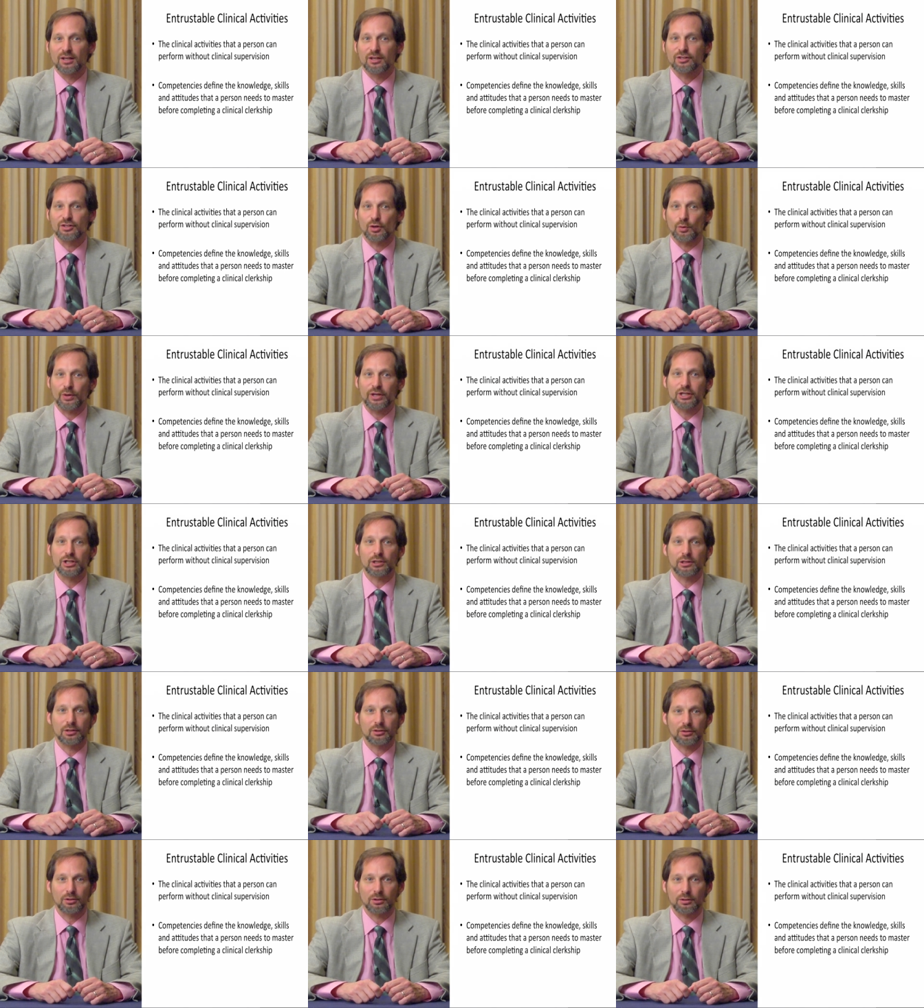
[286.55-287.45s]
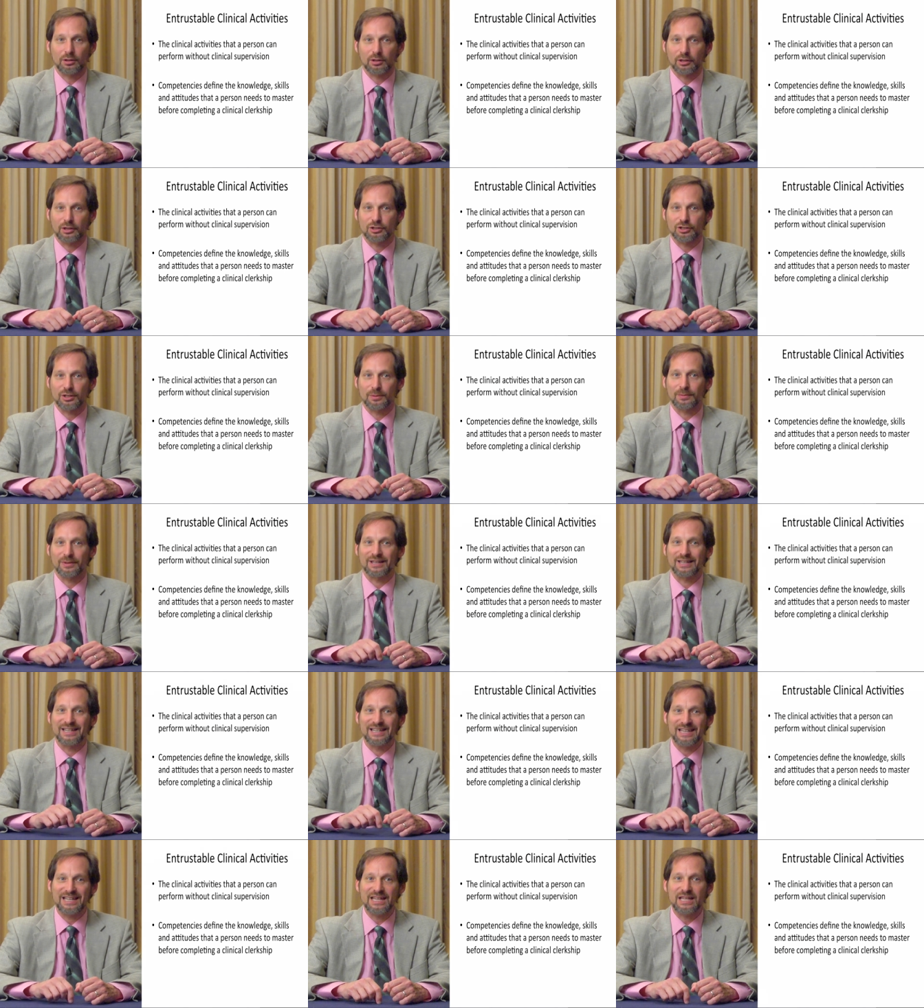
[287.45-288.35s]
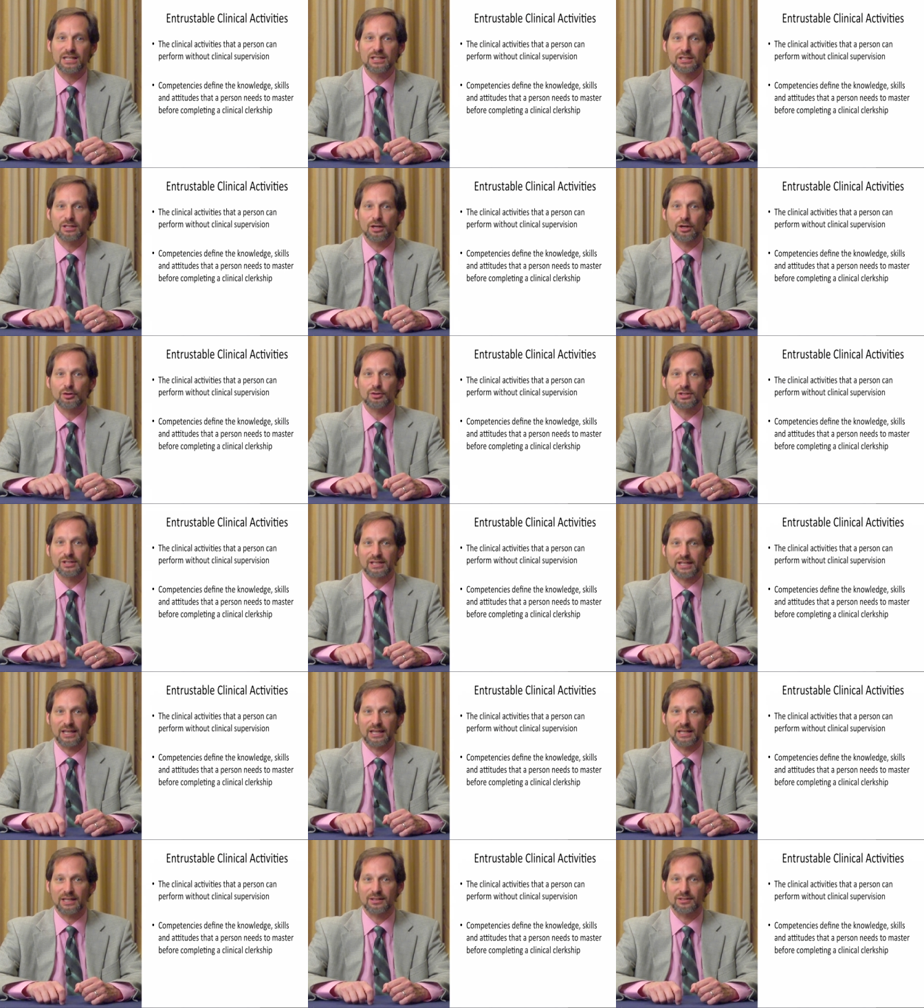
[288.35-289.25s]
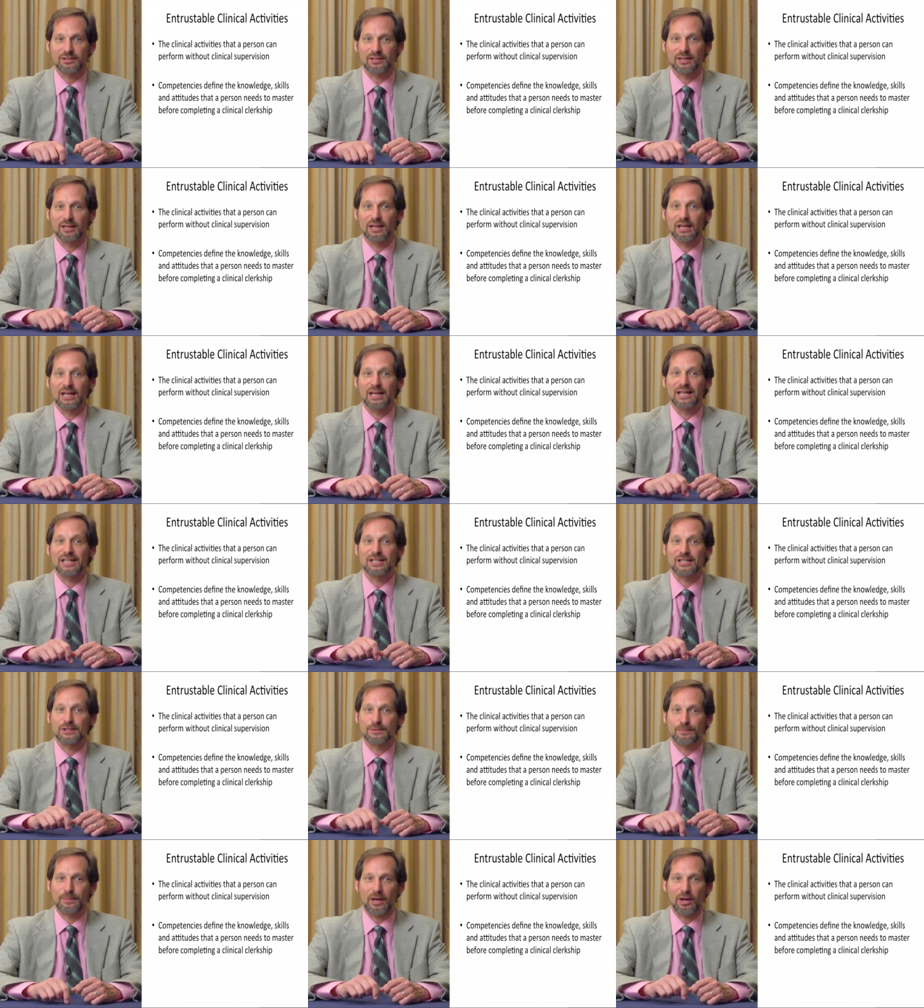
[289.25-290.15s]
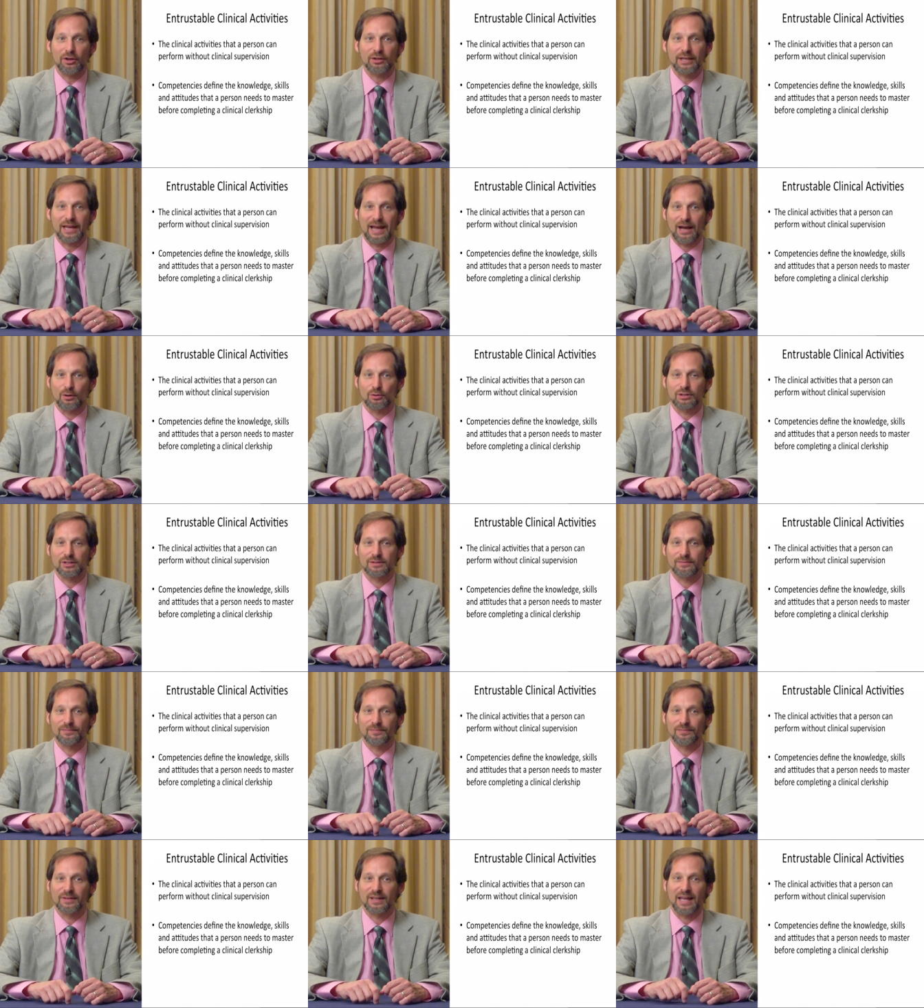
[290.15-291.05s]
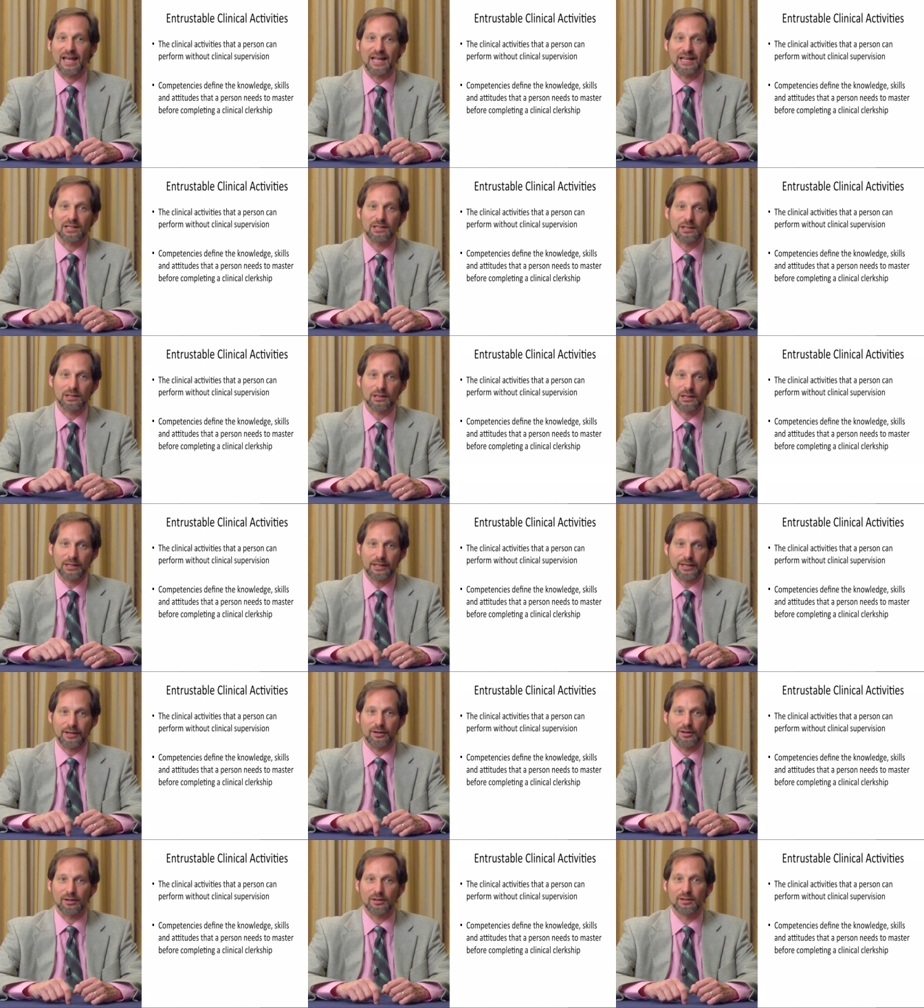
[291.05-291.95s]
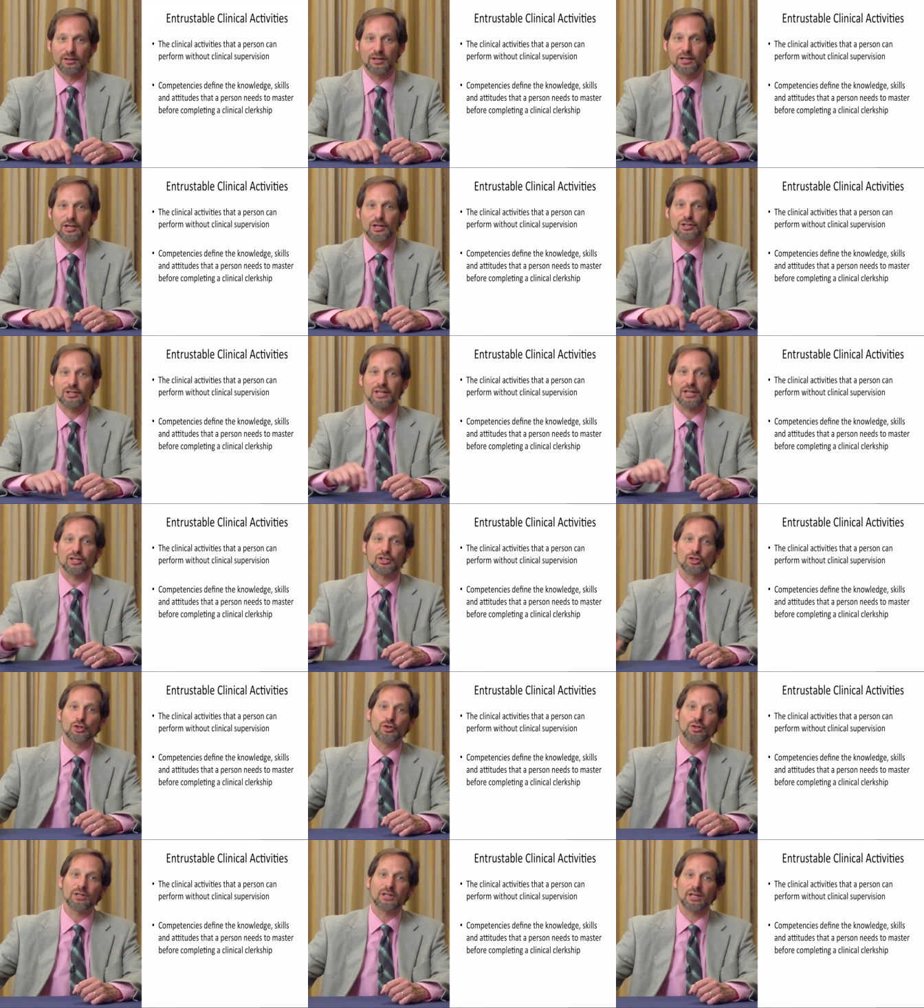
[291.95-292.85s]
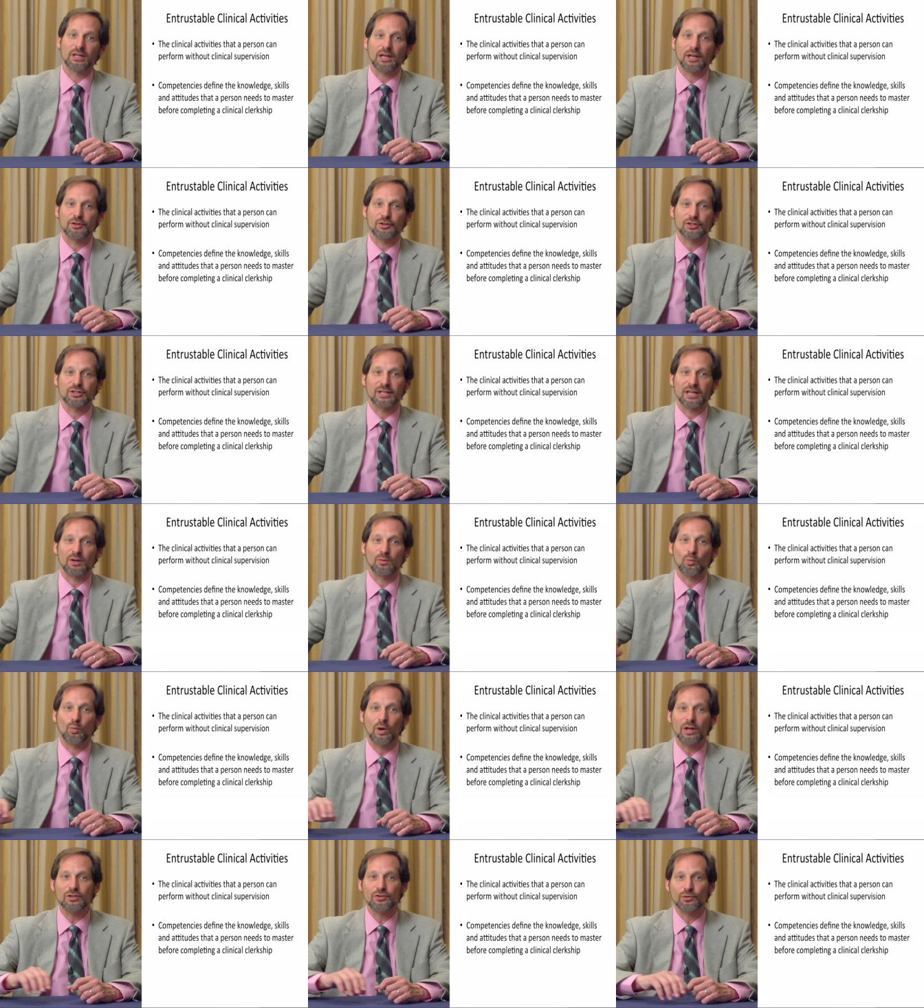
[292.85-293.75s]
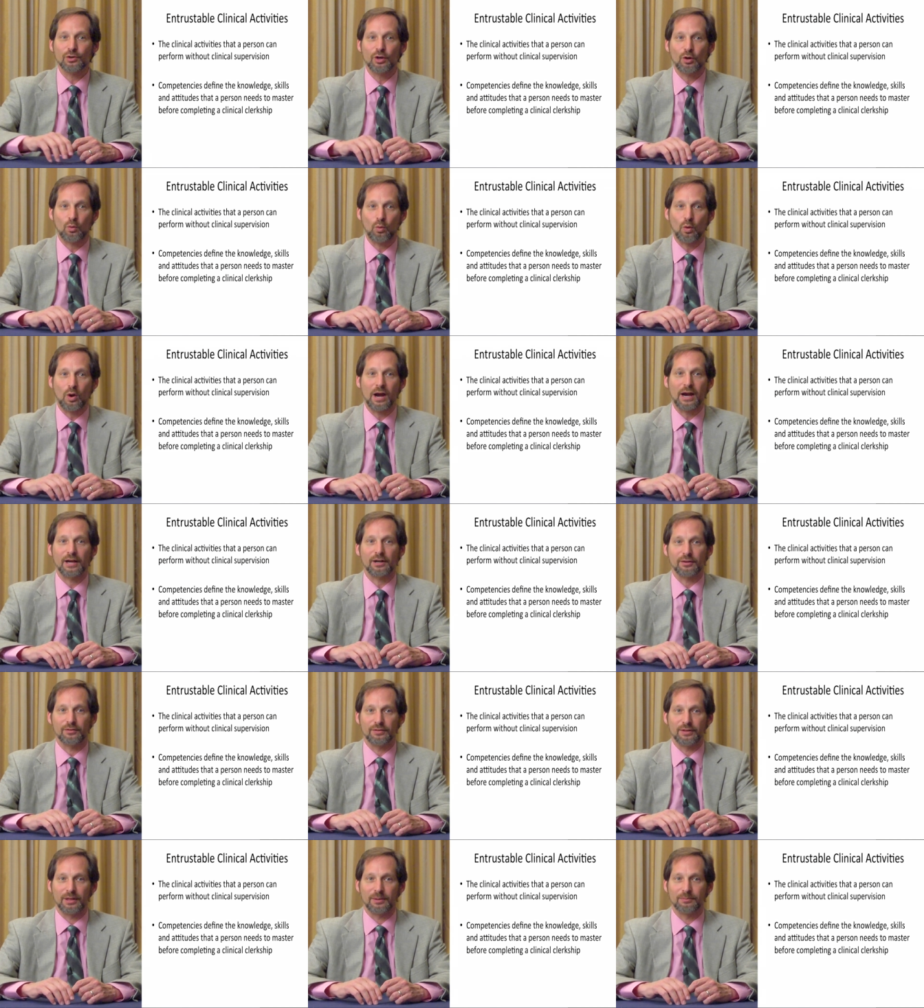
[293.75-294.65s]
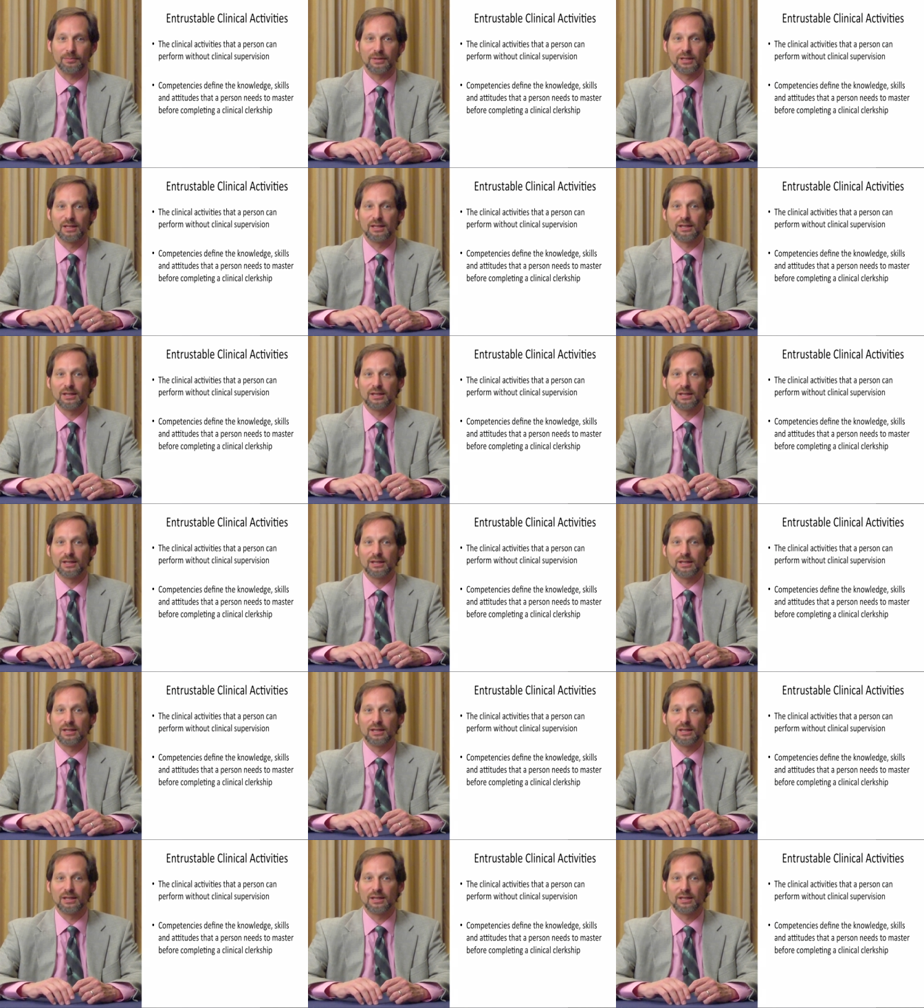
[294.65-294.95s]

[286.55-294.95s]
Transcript: So each clinical clerkship needs those things spelled out and clear so that a student can understand what's required of them